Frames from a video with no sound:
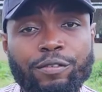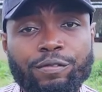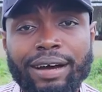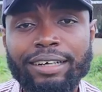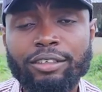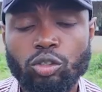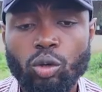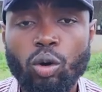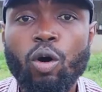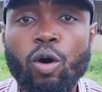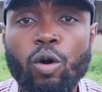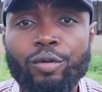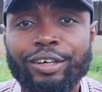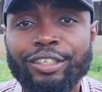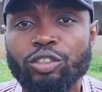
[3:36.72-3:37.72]
advise to
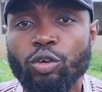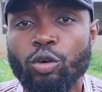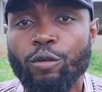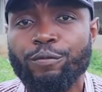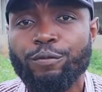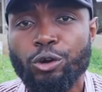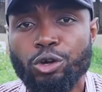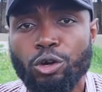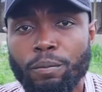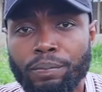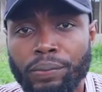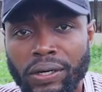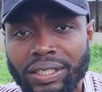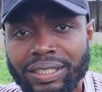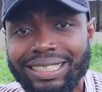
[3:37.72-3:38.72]
always go for your
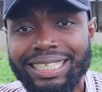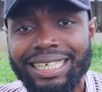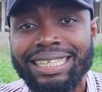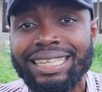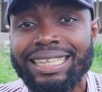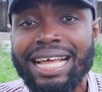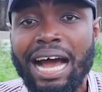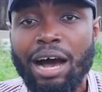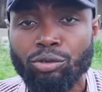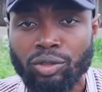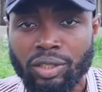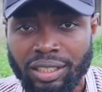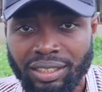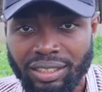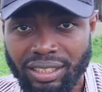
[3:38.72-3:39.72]
birds in
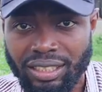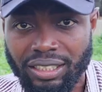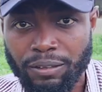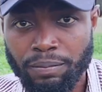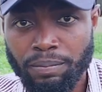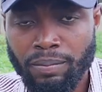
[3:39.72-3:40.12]
thousands.